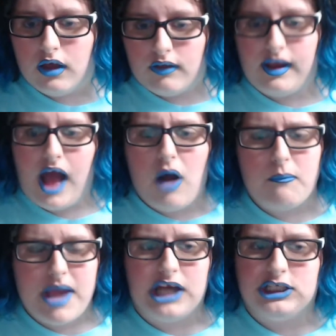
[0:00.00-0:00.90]
Like, I'll
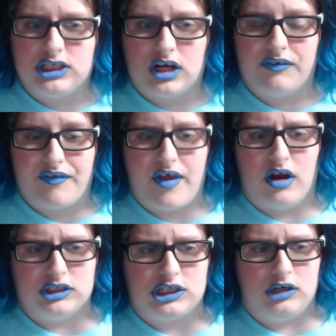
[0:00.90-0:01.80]
make sure that
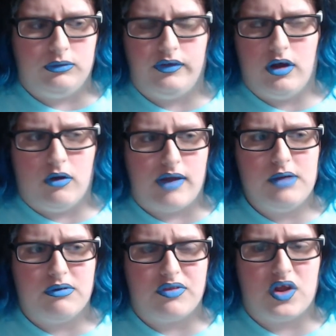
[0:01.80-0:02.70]
they're genuinely okay
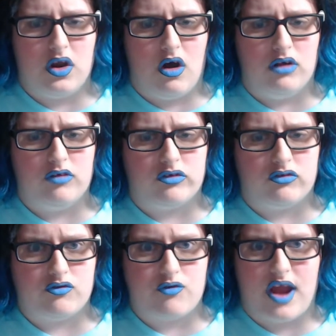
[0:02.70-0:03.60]
with it and not
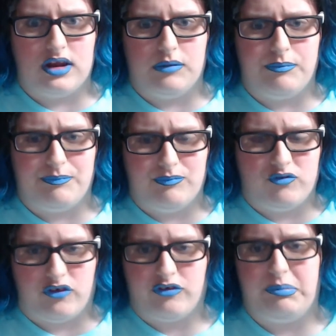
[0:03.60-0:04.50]
just trying to
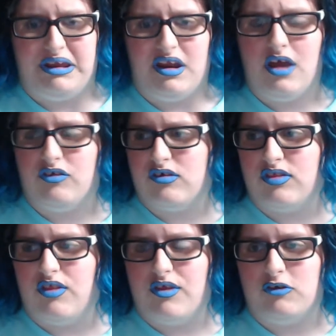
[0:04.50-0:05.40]
just be nice
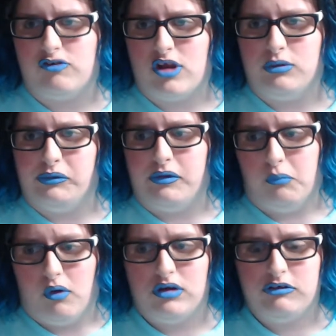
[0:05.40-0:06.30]
and that they genuinely
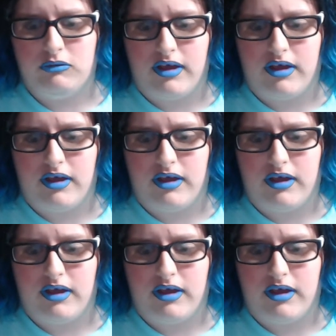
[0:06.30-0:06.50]
want to.